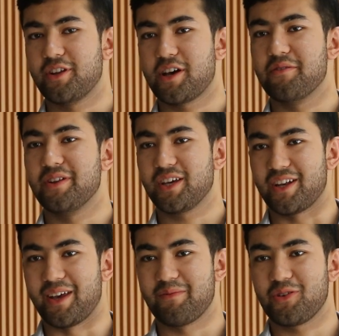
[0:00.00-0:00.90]
don't have a
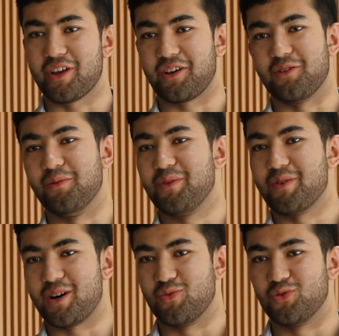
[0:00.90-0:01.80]
nickname. You can call me
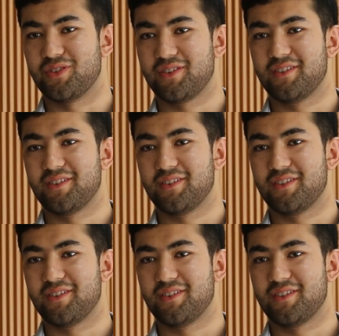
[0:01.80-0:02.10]
Mahmud.